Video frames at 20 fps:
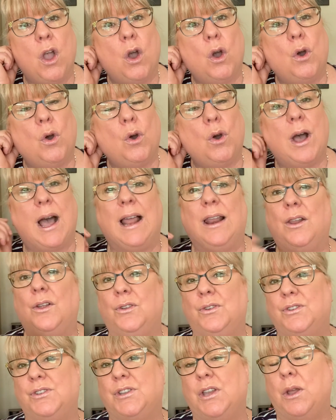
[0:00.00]
or I'll
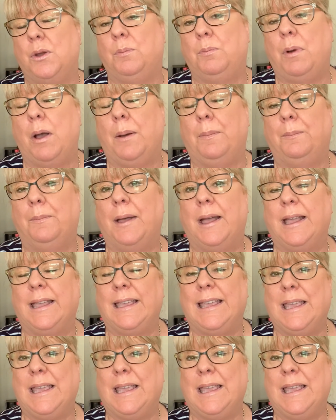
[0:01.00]
also pop my